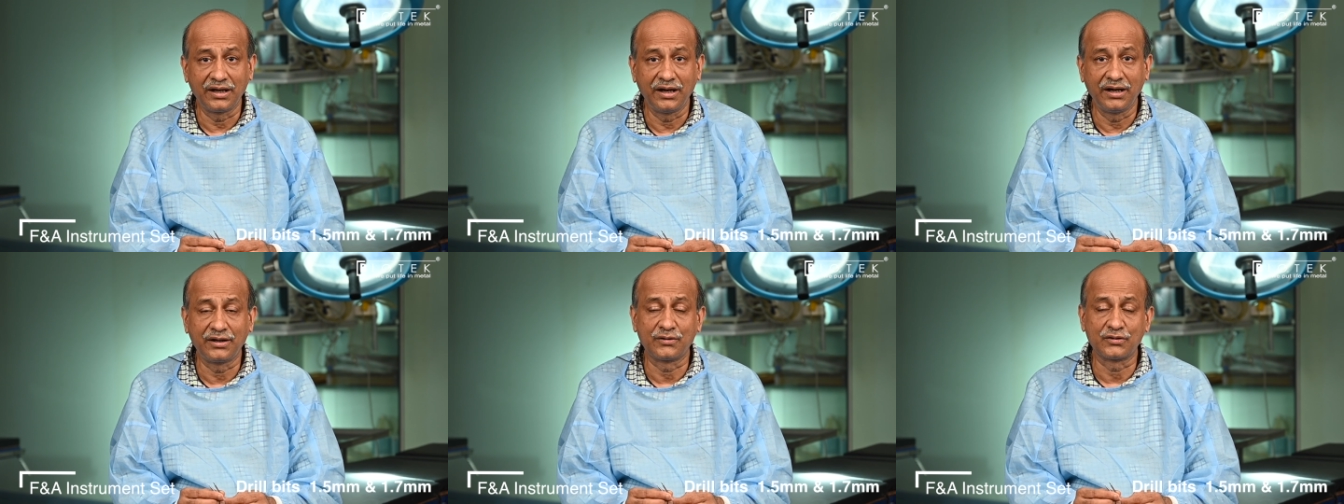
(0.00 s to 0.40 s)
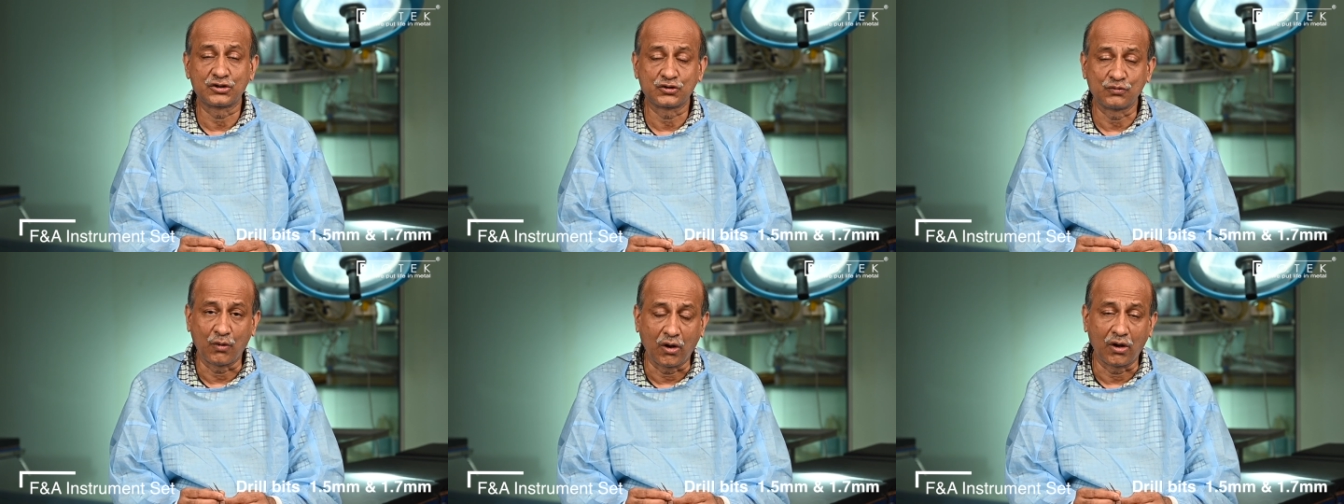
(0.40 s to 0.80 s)
into
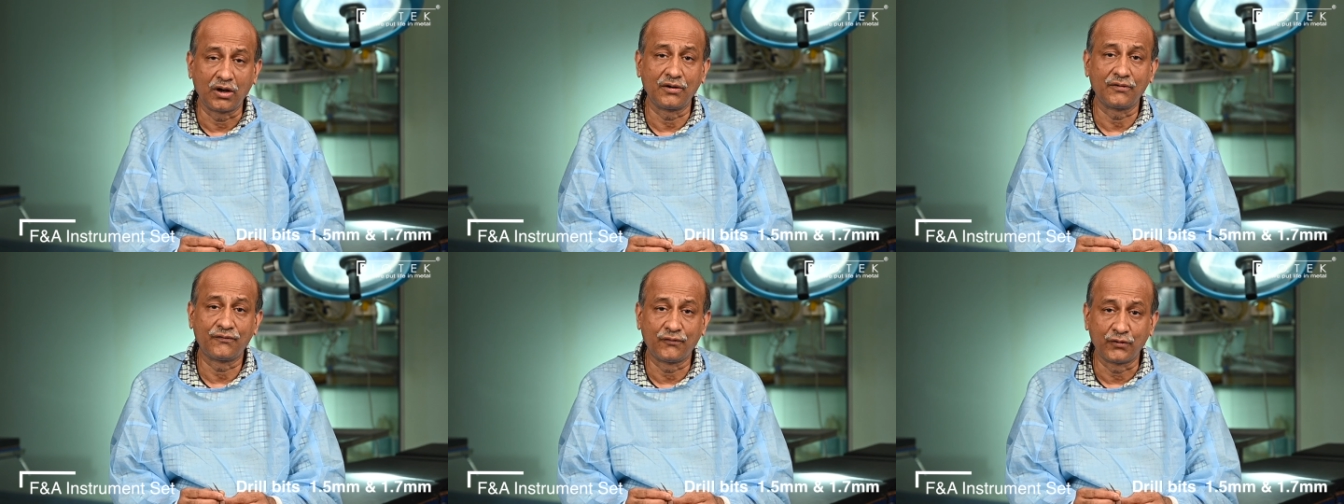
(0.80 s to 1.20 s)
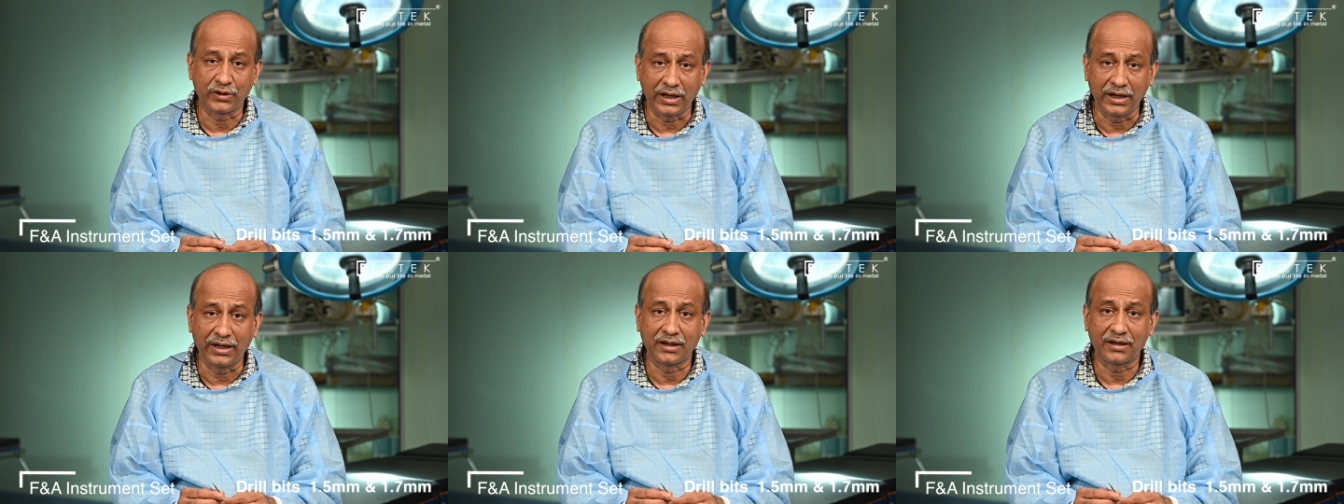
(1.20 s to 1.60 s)
small foot
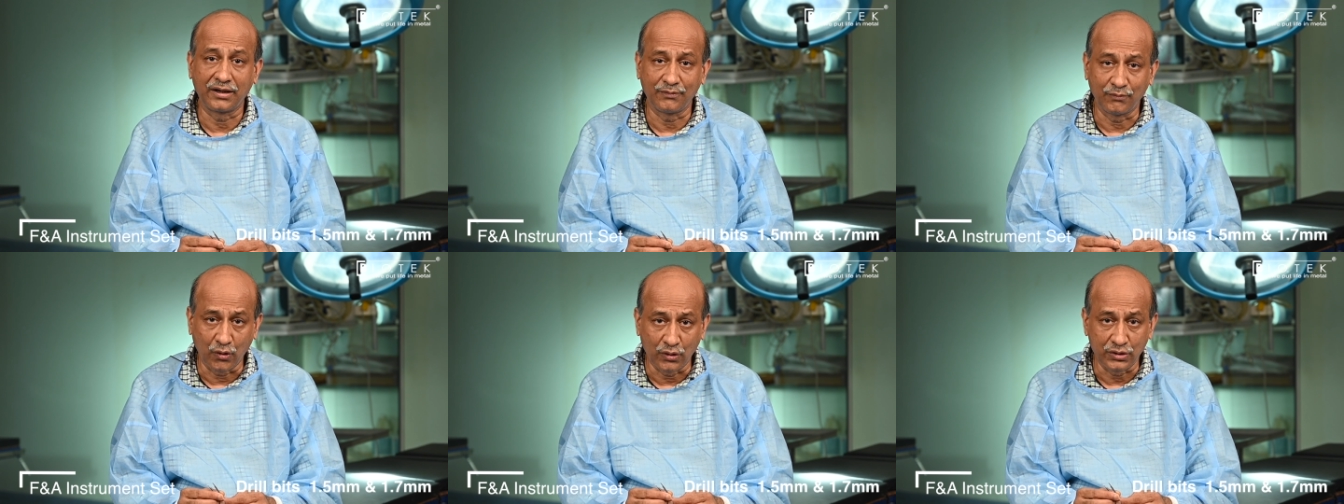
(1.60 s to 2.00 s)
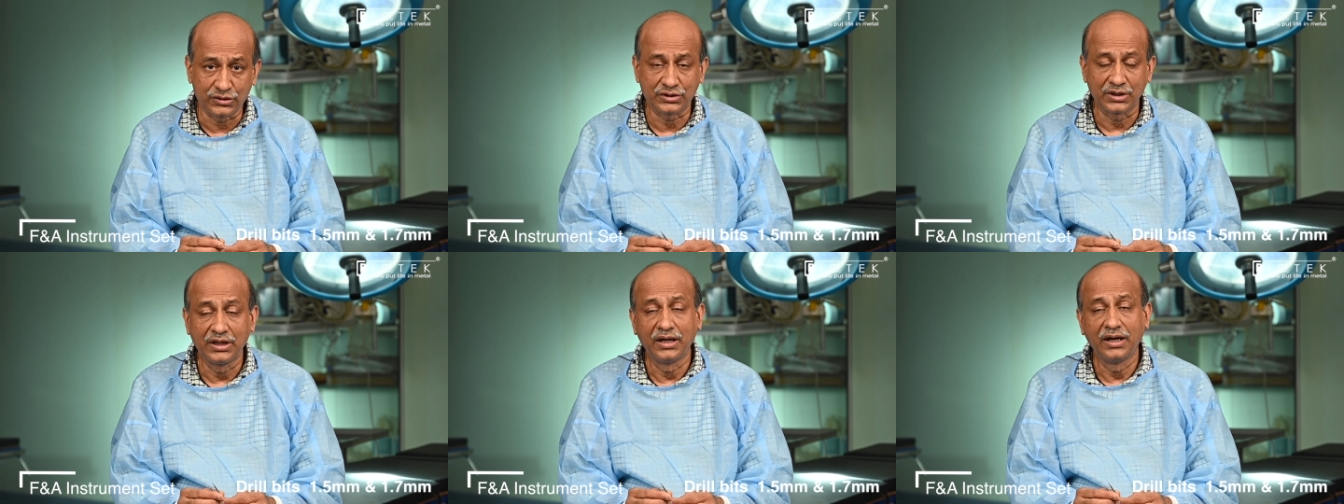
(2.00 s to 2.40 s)
and ankle
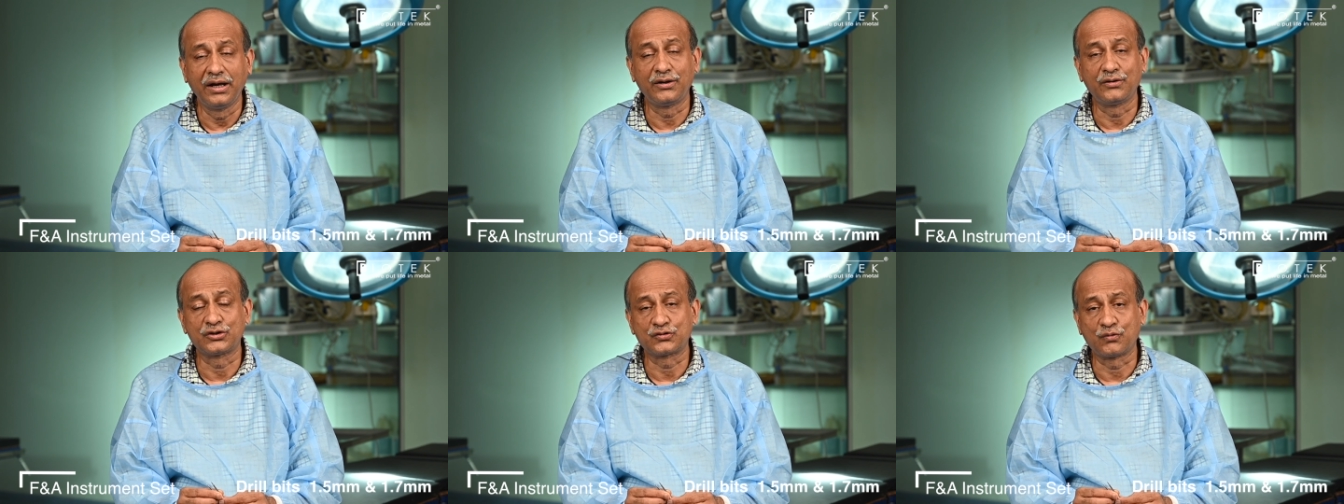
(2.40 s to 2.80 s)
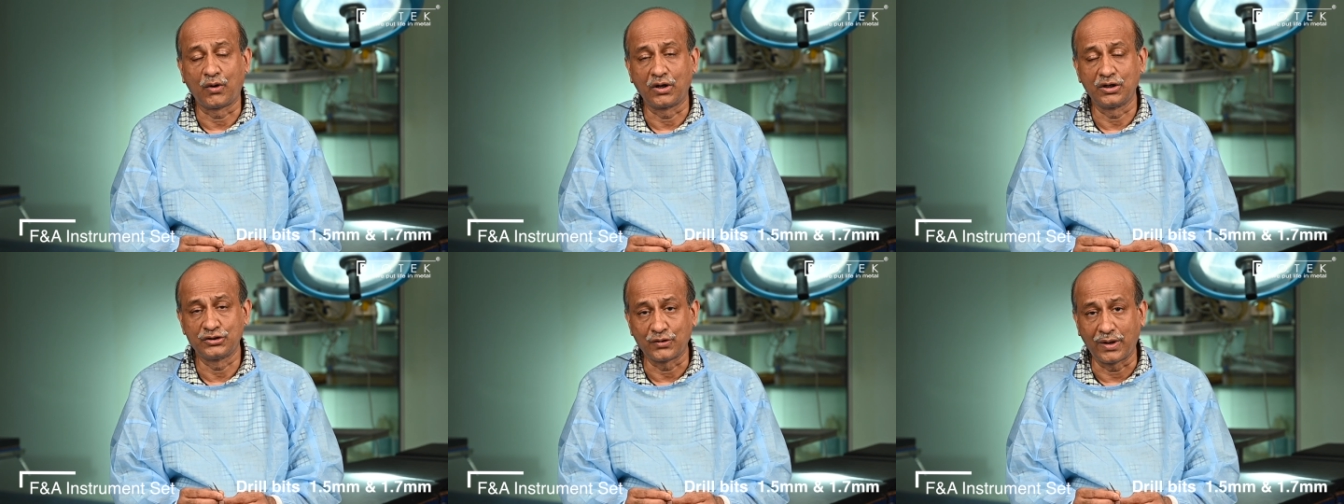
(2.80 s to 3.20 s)
bones, into
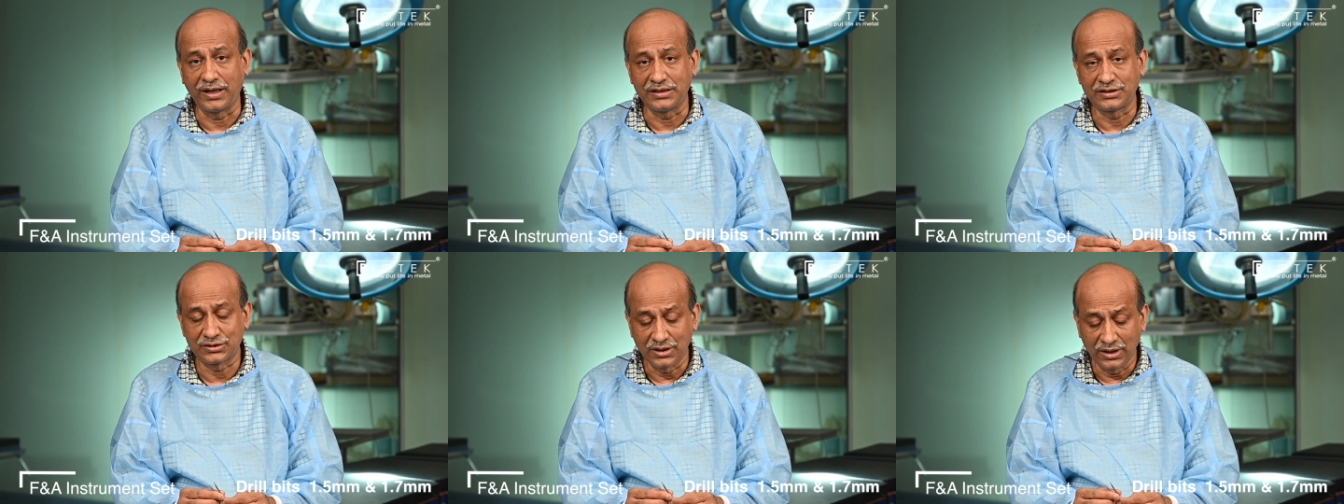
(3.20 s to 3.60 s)
small joints.